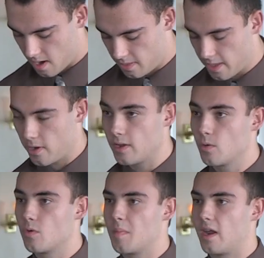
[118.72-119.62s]
And there he
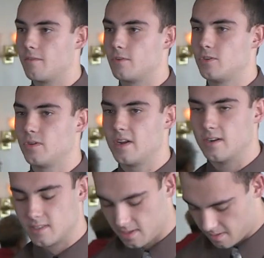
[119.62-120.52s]
would remain for 2
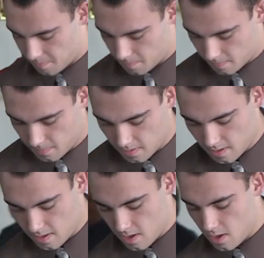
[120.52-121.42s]
years.
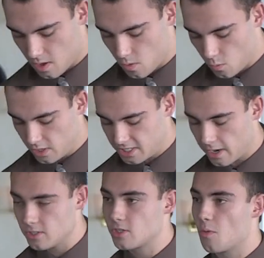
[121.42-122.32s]
We
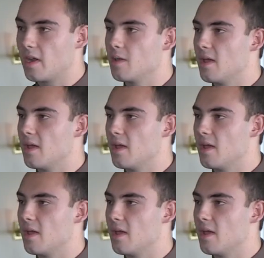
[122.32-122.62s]
shared so many